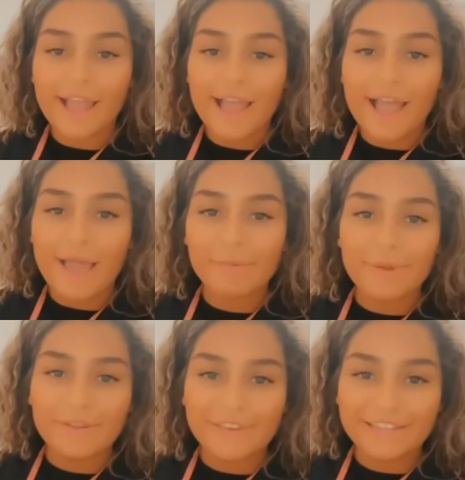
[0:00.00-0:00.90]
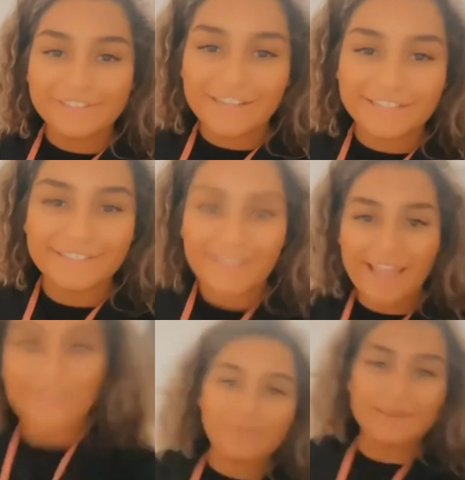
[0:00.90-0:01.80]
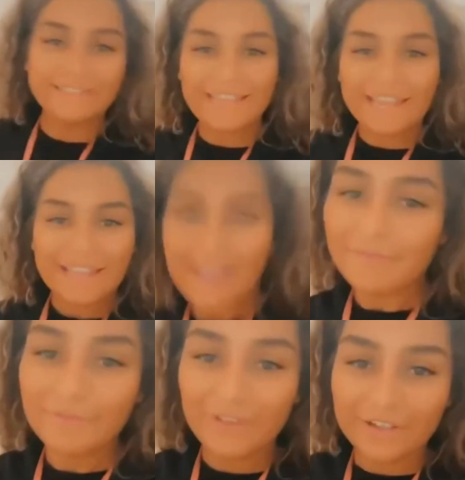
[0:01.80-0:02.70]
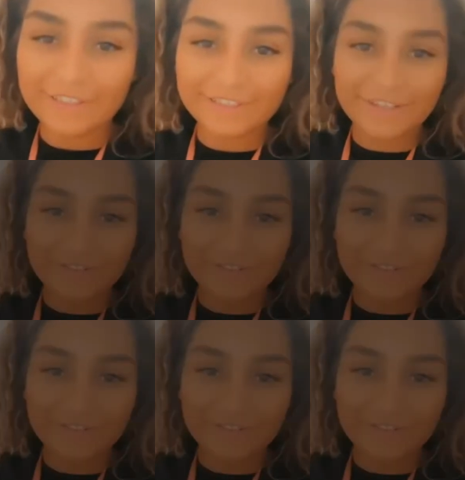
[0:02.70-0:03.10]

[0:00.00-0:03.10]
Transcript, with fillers: Happy birthday, Tracy. Have the best day you can with all this going